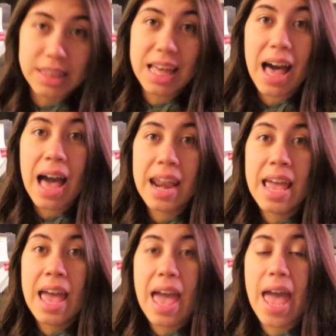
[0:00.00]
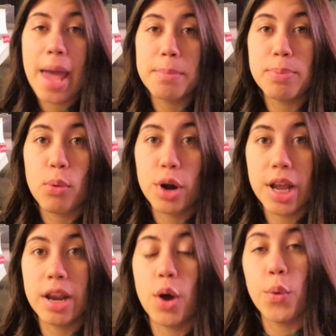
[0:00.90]
that and poured
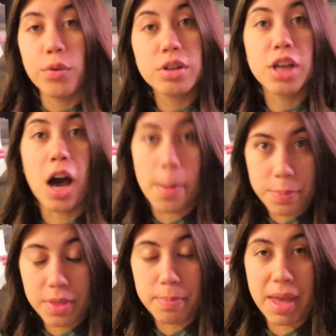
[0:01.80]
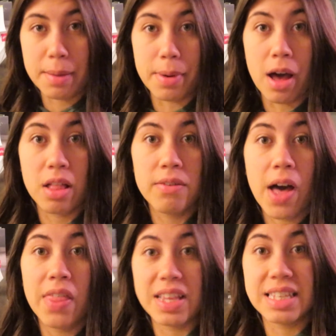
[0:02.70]
it over top the big
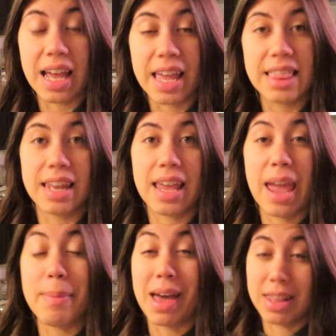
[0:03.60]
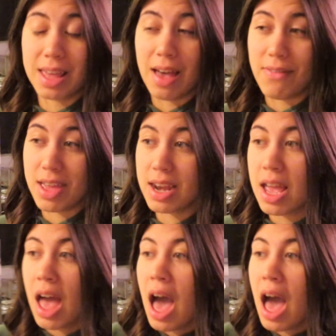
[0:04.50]
baklava the second that it came out of the oven.